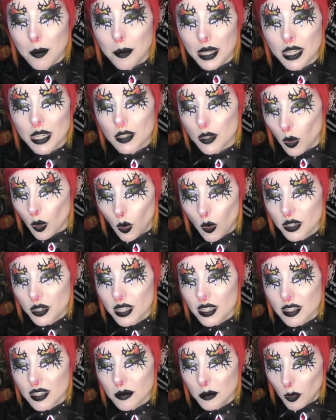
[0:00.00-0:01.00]
Because
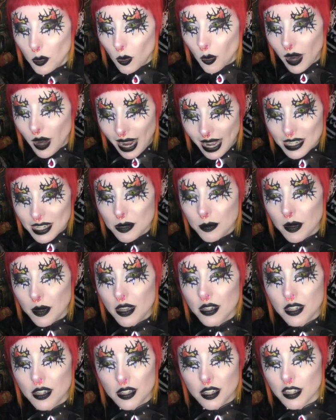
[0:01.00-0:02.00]
autism, or
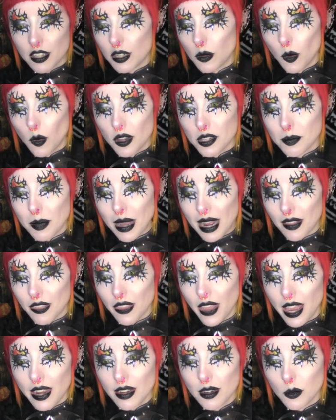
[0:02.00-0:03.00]
Asperger's as it was back
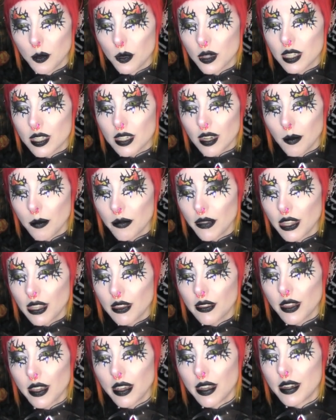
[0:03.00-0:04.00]
then, was
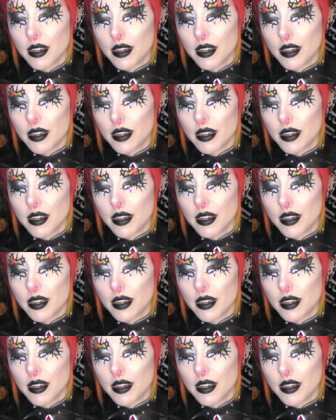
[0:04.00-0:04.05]
something that